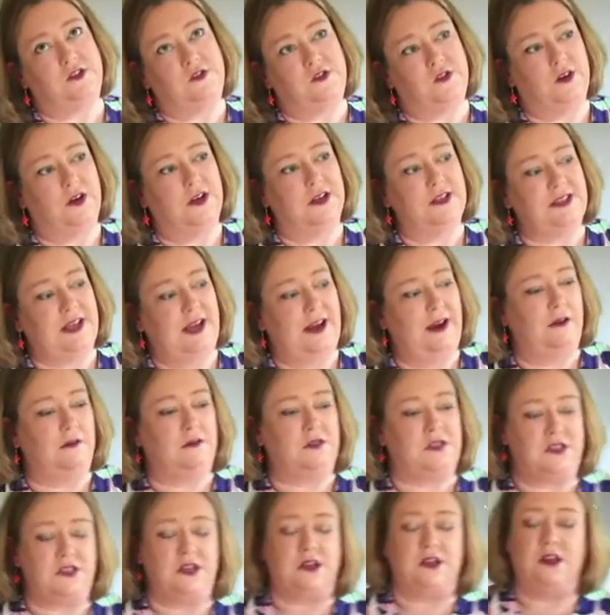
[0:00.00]
dries out,
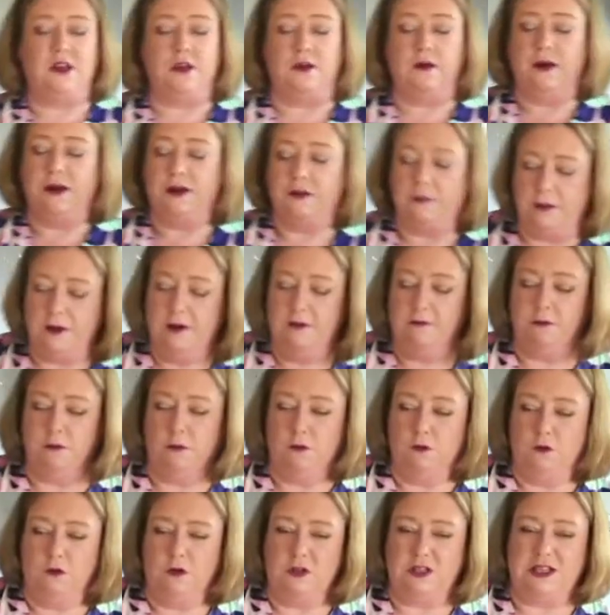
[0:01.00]
so you add a bit of
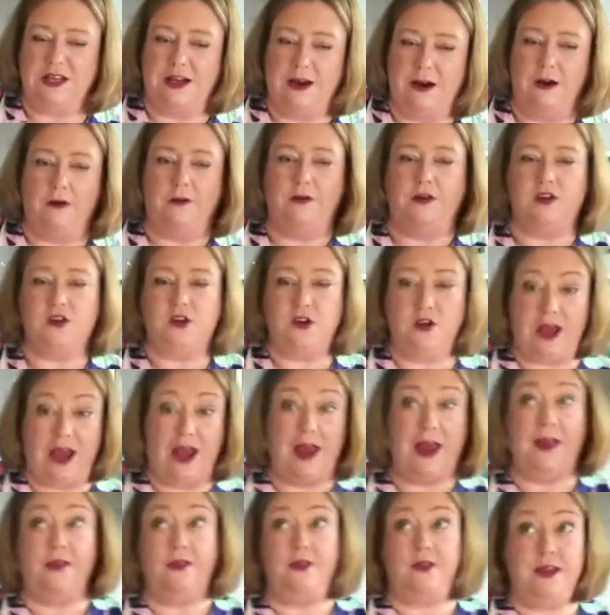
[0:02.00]
water and you
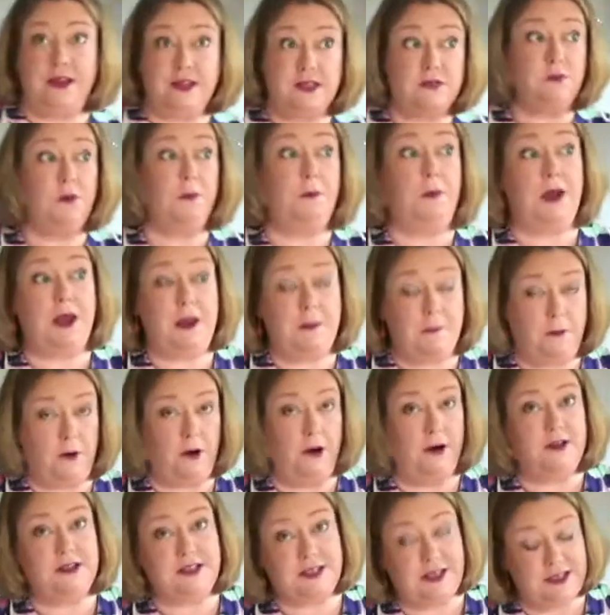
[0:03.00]
get in this repeat
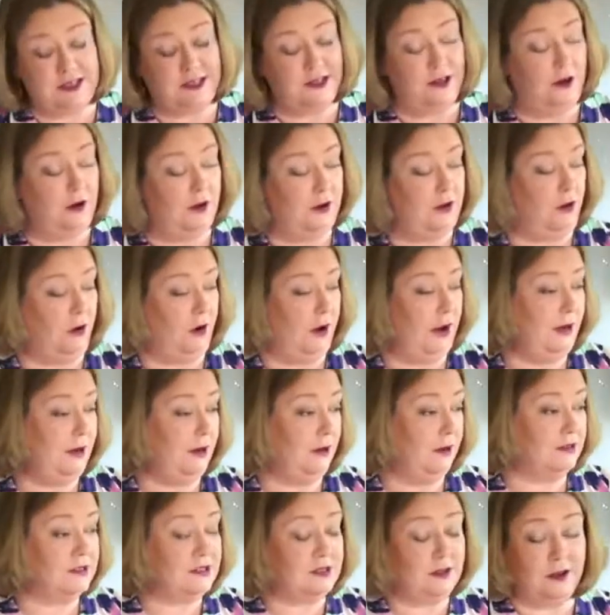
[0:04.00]
process that I got in
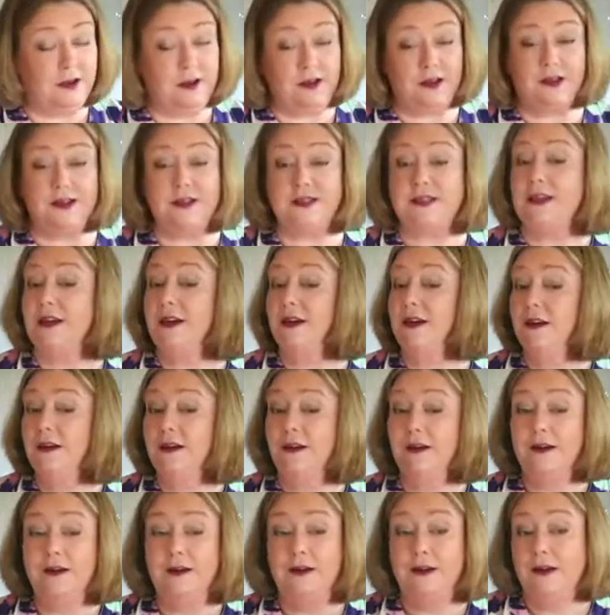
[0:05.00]
last night, because
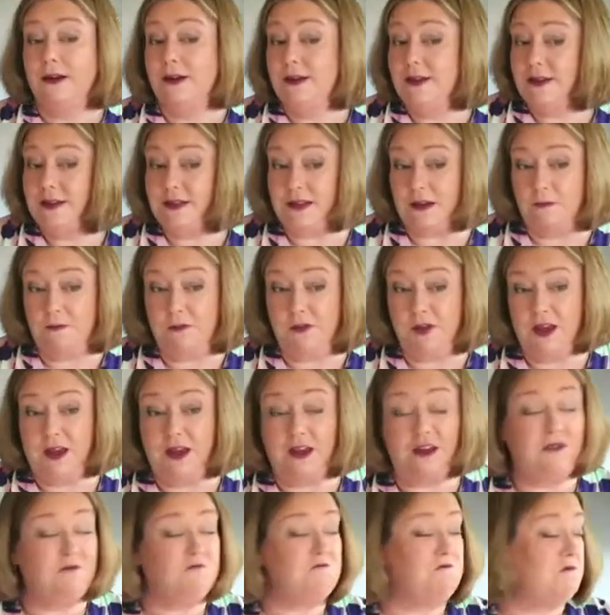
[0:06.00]

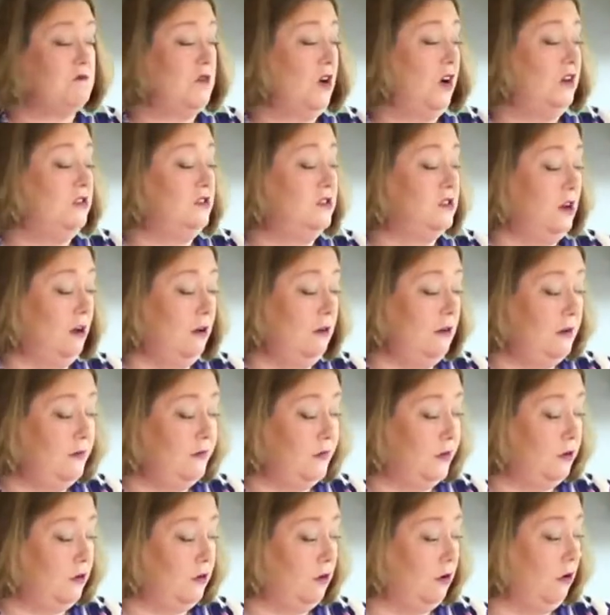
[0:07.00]
something I totally
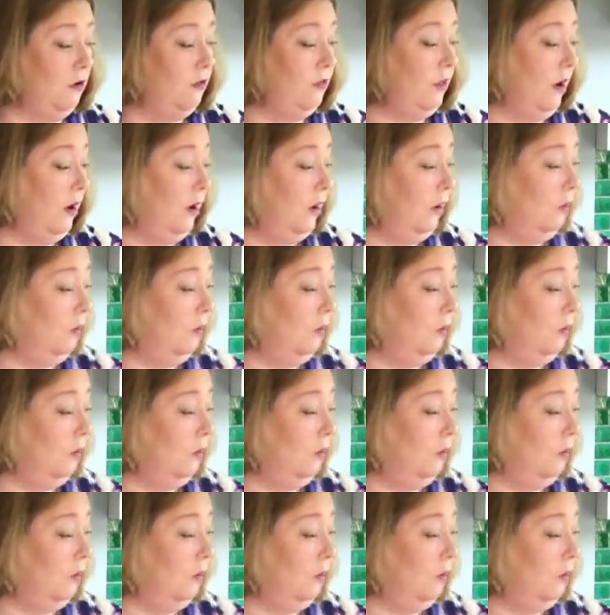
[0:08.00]
forgot that I